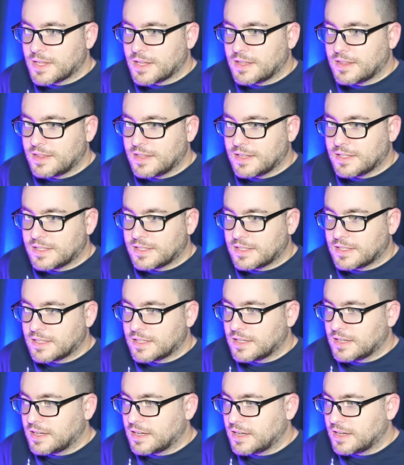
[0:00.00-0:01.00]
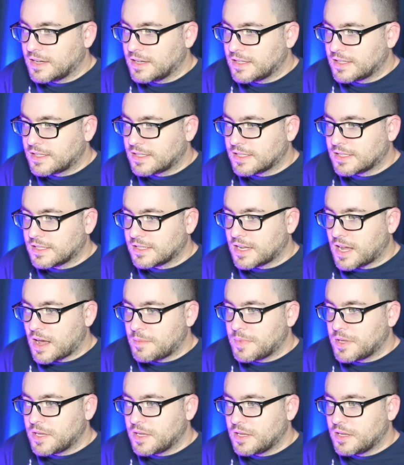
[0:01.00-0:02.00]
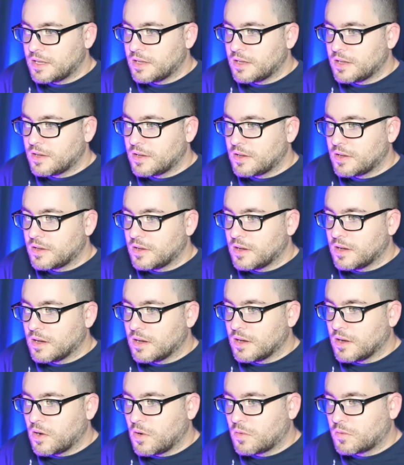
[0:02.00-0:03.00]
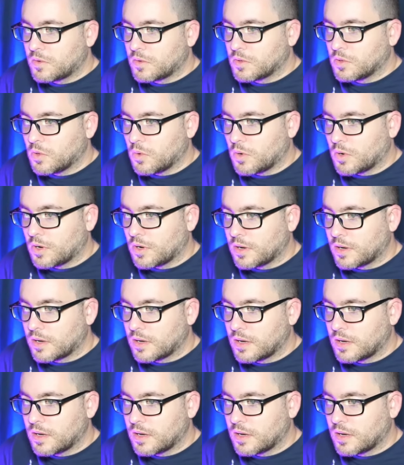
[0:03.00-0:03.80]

this uh, Sazabi uh, Overlord.